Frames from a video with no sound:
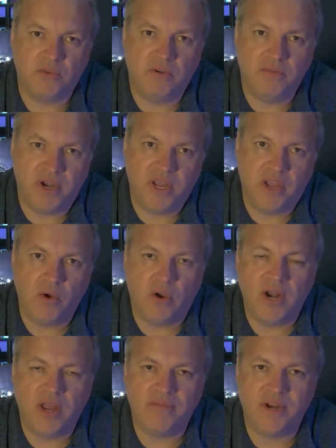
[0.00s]
with a video.
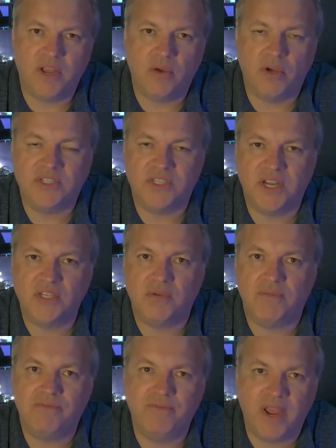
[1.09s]
On that video, I teach
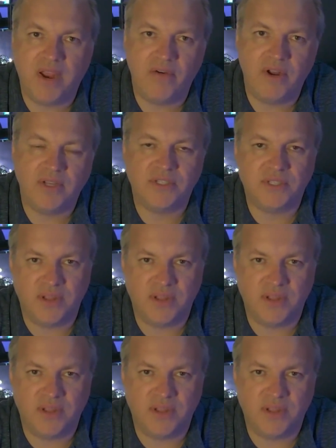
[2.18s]
various